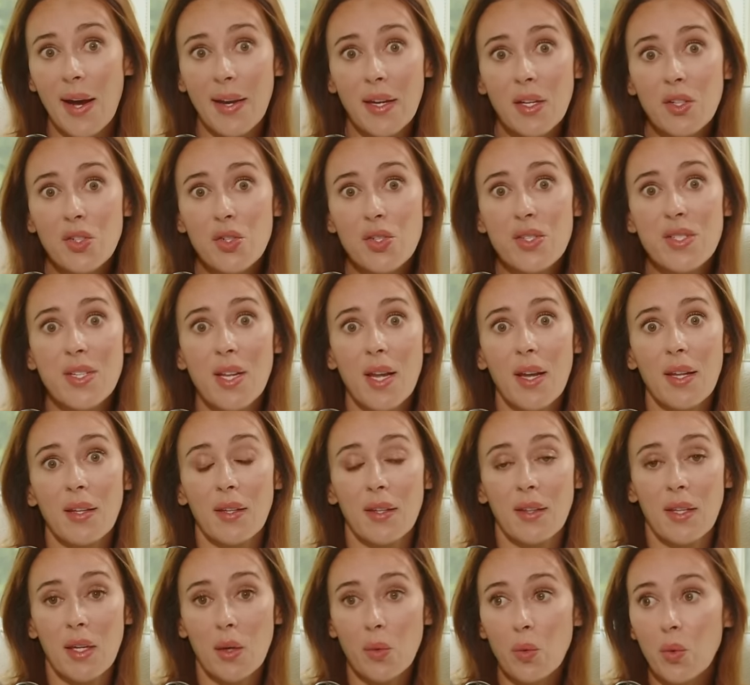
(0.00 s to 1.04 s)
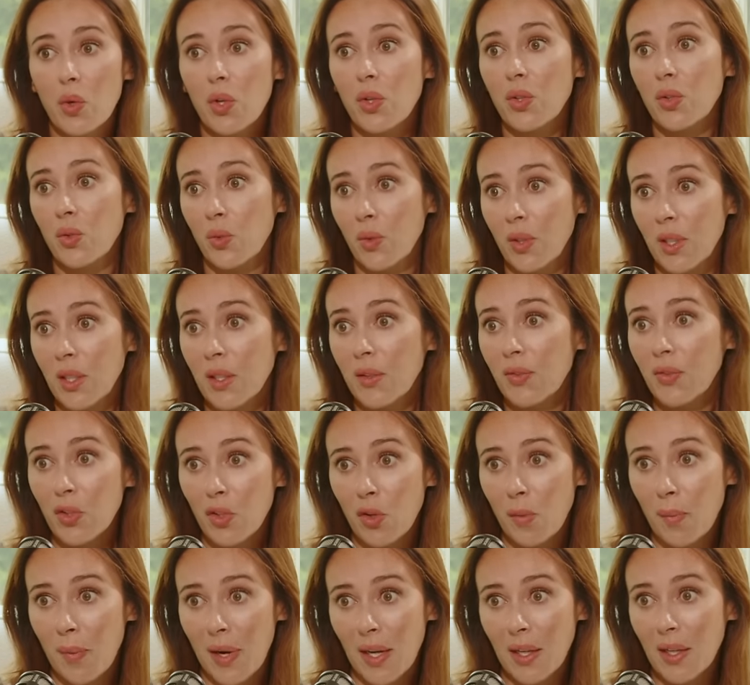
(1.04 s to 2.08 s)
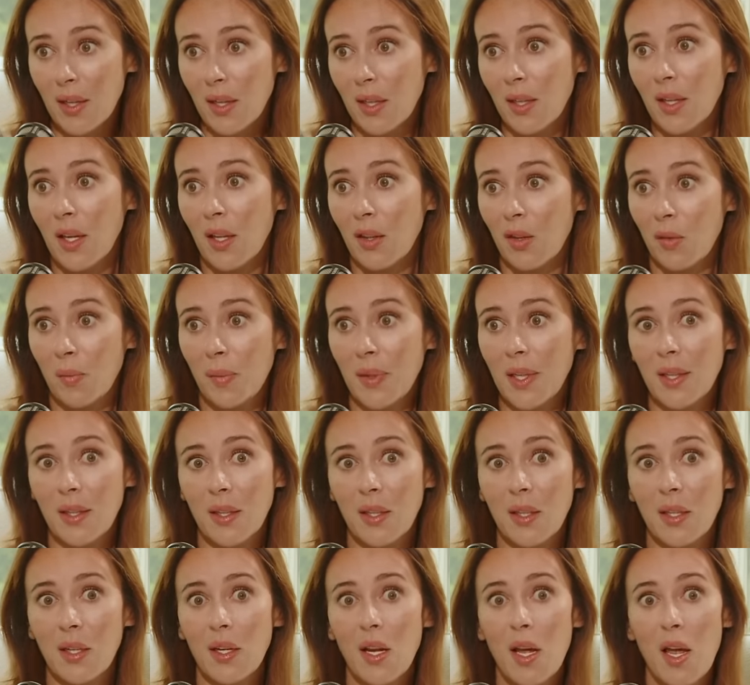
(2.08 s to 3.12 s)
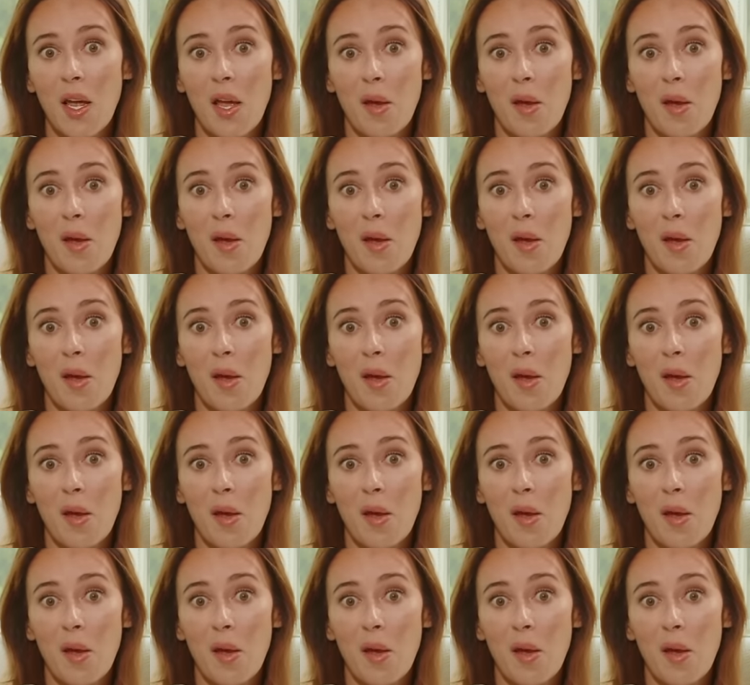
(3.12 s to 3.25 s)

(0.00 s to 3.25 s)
I understand they were doing it for the marketing at the beginning,